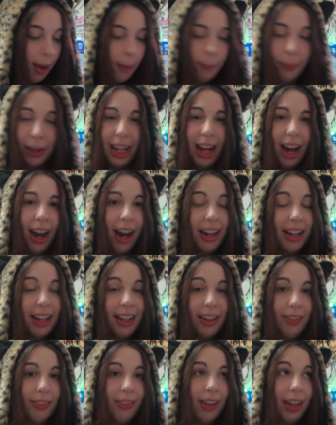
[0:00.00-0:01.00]
We Heart
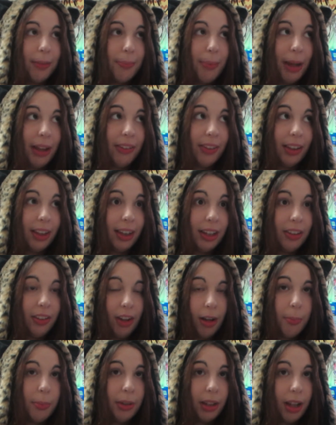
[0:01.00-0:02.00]
It is like basically
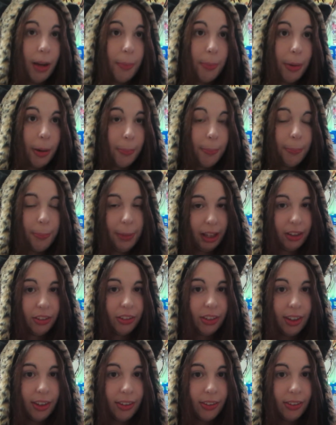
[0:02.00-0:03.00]
Tumblr but
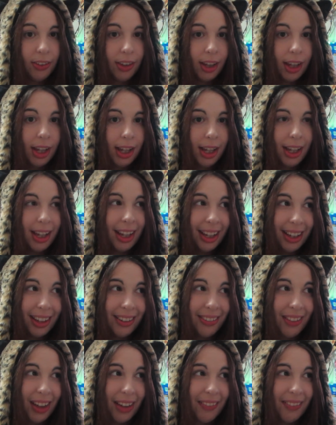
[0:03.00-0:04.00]
pictures,
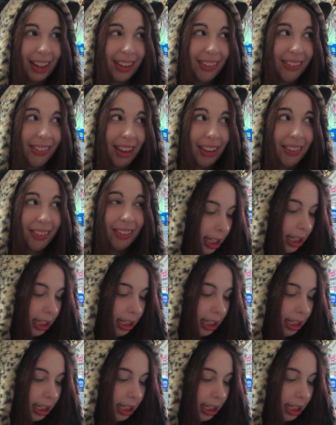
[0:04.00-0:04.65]
if that makes sense.